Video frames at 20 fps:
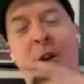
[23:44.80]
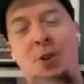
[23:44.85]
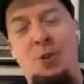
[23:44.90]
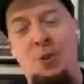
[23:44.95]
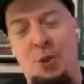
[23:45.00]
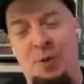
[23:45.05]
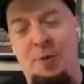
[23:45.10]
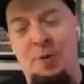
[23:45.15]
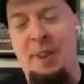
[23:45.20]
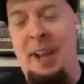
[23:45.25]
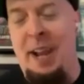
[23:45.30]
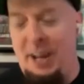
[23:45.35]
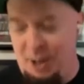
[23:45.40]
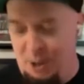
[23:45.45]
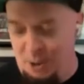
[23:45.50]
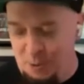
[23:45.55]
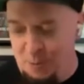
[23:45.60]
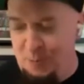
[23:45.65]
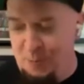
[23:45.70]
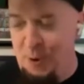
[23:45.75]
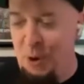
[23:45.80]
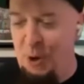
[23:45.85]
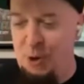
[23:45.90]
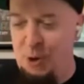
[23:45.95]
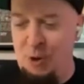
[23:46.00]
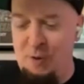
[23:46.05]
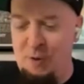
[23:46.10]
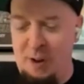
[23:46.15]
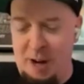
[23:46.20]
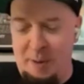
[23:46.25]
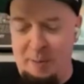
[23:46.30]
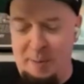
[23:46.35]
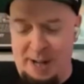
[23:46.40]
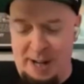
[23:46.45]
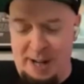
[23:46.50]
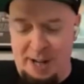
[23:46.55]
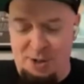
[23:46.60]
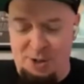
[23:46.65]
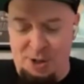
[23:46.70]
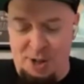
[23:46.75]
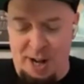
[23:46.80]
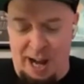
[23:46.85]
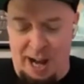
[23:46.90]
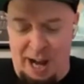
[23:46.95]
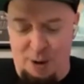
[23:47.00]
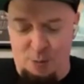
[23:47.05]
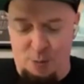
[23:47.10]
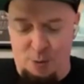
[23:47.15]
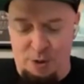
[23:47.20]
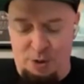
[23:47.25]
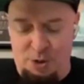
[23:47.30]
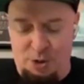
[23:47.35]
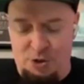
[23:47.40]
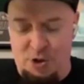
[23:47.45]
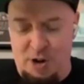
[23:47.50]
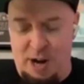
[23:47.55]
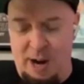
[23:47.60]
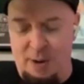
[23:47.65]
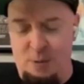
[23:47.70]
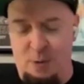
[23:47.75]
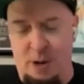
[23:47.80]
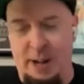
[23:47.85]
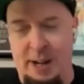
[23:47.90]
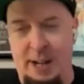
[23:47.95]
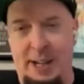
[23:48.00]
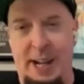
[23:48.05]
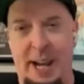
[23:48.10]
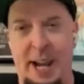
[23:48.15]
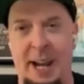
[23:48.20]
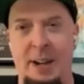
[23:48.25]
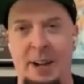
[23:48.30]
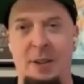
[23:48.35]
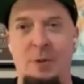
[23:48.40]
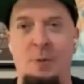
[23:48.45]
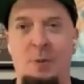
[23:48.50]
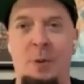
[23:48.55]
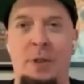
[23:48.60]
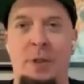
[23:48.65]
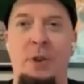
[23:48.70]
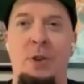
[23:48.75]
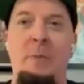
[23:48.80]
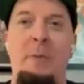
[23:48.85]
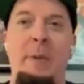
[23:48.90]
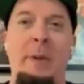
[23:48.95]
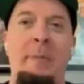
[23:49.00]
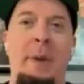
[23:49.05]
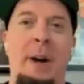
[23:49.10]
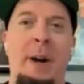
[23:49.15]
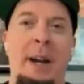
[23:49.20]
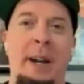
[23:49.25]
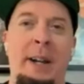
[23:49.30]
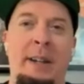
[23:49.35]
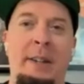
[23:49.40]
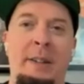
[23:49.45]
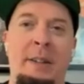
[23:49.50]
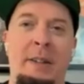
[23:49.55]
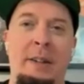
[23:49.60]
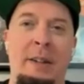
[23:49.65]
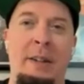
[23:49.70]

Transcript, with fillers: On your thank you on your recommendation, I would try one again with an open mind.